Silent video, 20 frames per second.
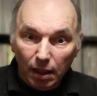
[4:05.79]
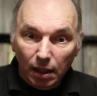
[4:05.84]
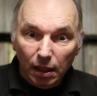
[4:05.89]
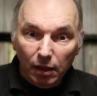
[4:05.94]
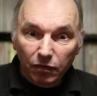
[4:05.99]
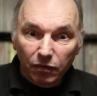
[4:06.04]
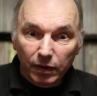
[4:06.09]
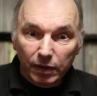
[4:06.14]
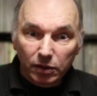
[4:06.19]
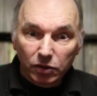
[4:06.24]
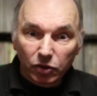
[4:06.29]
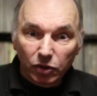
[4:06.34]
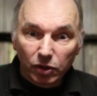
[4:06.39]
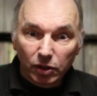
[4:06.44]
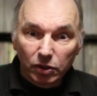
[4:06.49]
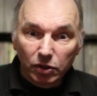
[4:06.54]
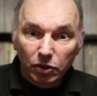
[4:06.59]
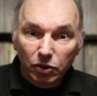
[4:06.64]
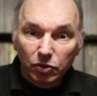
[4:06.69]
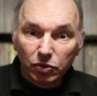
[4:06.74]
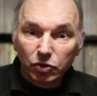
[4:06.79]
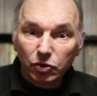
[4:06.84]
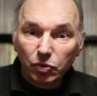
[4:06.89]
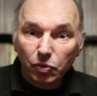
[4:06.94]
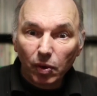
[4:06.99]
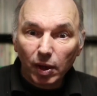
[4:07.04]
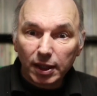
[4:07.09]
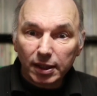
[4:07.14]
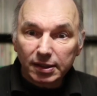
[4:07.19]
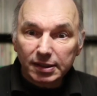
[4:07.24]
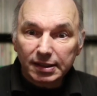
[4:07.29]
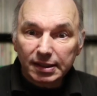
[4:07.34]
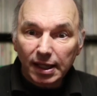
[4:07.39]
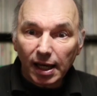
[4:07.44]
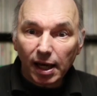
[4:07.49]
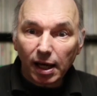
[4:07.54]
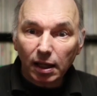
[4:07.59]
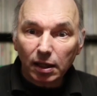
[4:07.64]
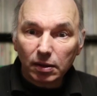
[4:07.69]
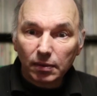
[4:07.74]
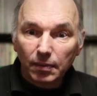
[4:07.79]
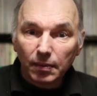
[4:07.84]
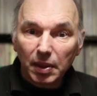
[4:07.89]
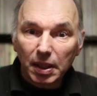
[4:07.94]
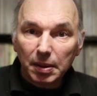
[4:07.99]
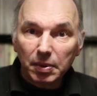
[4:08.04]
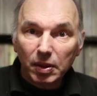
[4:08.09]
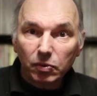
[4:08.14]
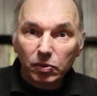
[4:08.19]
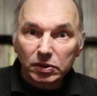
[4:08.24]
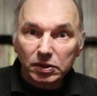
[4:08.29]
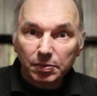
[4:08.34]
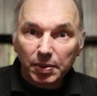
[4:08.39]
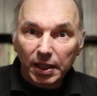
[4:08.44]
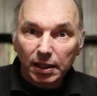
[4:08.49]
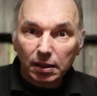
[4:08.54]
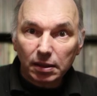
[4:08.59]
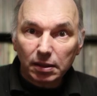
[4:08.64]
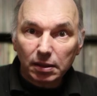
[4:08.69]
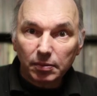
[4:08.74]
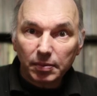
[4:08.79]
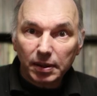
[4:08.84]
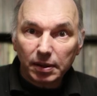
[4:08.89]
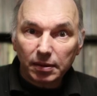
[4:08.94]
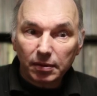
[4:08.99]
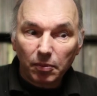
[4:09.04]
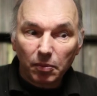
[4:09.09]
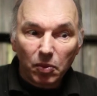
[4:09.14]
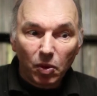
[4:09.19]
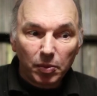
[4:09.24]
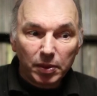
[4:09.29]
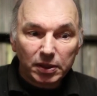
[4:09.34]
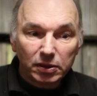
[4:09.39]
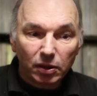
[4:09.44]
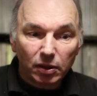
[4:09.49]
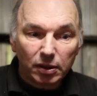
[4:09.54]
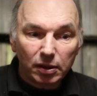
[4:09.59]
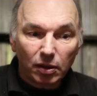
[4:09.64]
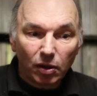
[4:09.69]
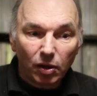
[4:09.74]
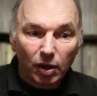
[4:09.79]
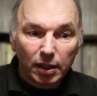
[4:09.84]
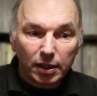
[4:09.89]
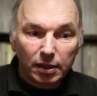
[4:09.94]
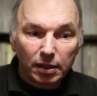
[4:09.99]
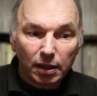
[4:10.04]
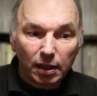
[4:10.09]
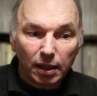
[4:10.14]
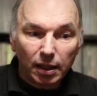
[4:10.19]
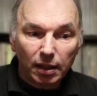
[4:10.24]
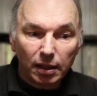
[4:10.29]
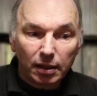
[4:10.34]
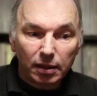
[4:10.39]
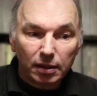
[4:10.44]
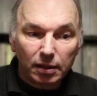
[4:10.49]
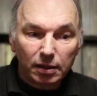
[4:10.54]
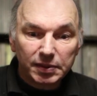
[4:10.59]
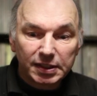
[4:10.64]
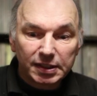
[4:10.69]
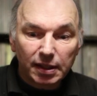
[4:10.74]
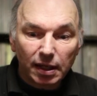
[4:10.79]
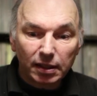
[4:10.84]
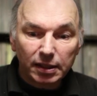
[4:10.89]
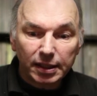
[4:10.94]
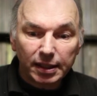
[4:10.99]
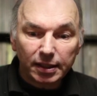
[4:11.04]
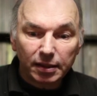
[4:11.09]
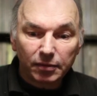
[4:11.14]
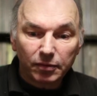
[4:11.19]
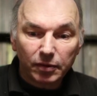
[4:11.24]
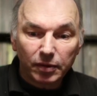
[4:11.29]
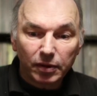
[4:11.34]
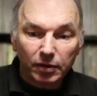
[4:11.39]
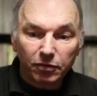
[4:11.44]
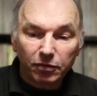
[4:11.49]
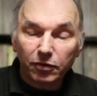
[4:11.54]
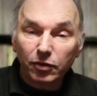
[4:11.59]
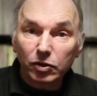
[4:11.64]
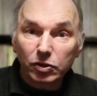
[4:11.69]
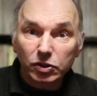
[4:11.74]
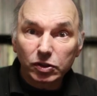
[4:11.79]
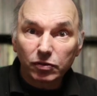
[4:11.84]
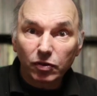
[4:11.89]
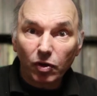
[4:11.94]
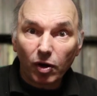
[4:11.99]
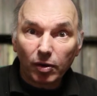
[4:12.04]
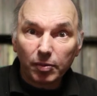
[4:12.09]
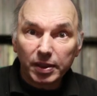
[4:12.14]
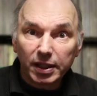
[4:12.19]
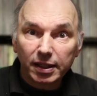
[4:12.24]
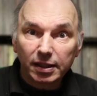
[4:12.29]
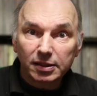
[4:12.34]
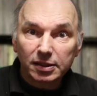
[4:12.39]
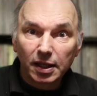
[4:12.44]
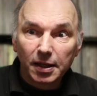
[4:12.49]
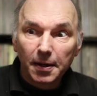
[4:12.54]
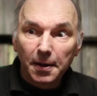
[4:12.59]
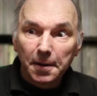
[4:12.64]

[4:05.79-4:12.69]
If in turn you do want to sell, maybe we'll spend a little bit moment on selling first of all, because